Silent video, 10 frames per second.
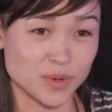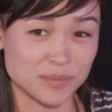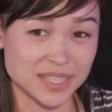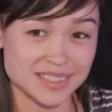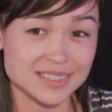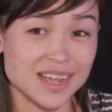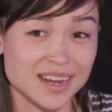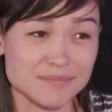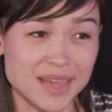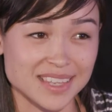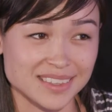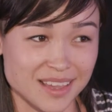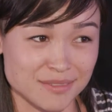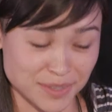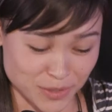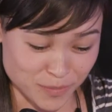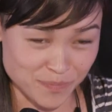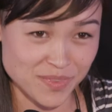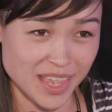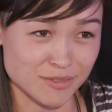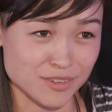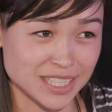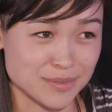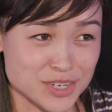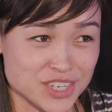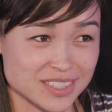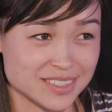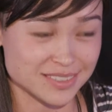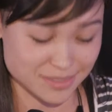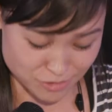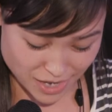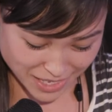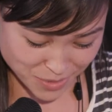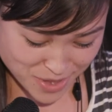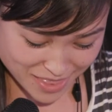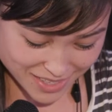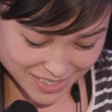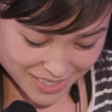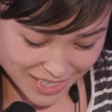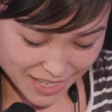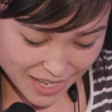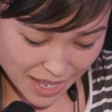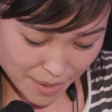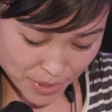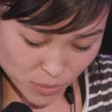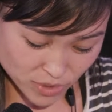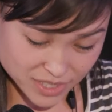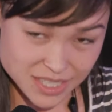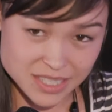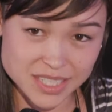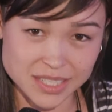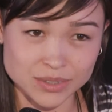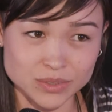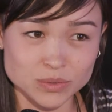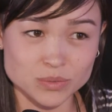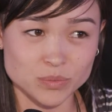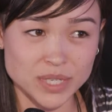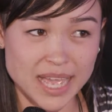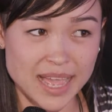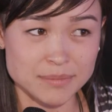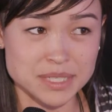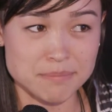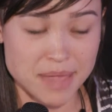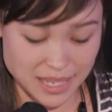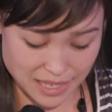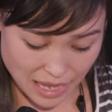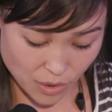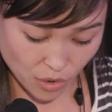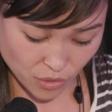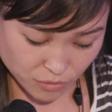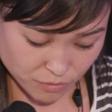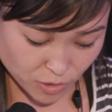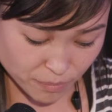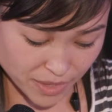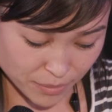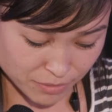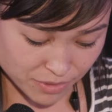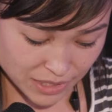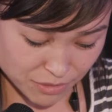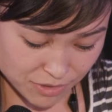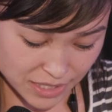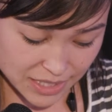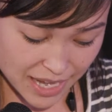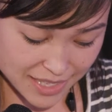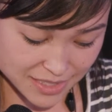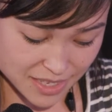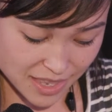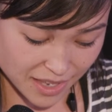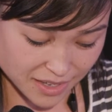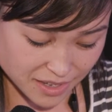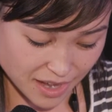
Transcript: when we started making that film, and really were just running with it. But it wasn't until we came to making our own film that we really realised that